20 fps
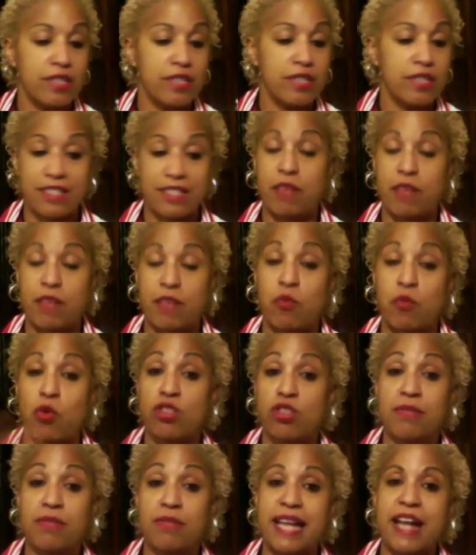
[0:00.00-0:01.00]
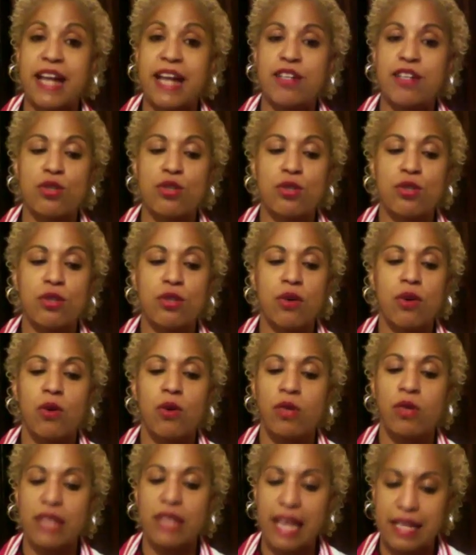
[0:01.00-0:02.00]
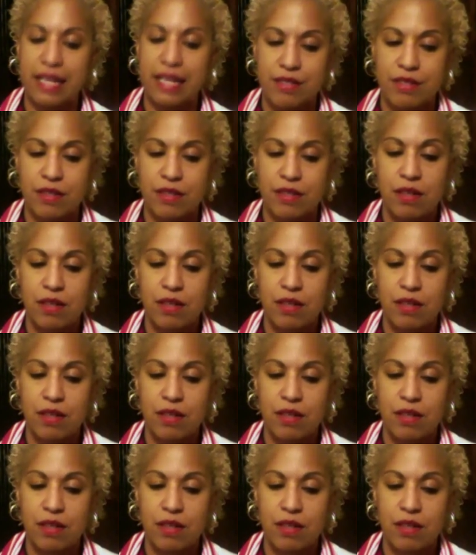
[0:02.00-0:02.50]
Does it get more substantial or less?